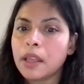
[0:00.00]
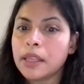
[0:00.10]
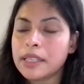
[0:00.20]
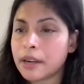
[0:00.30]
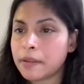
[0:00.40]

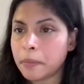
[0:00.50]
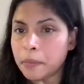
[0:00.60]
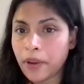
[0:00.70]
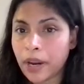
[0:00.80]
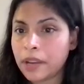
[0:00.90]
These are
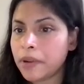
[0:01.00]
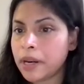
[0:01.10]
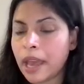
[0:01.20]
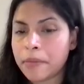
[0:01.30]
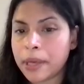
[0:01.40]
very,
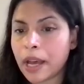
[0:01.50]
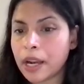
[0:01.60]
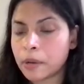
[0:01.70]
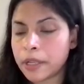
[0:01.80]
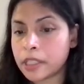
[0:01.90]
very heavy
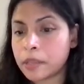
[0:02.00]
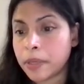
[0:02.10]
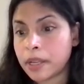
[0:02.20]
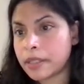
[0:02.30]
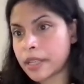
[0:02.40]
calculations
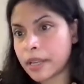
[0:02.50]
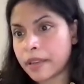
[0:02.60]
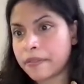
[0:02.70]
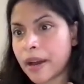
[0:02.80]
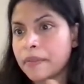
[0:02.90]
because these are
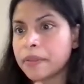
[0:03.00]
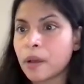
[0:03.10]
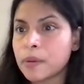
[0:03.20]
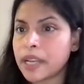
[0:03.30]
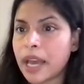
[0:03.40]
like
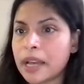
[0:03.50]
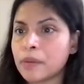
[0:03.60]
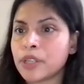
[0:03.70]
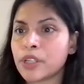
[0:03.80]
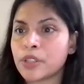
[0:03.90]
5,000
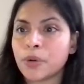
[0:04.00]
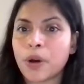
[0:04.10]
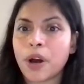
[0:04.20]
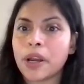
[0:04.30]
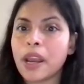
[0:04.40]
atoms or so
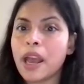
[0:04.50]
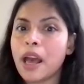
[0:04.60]
on.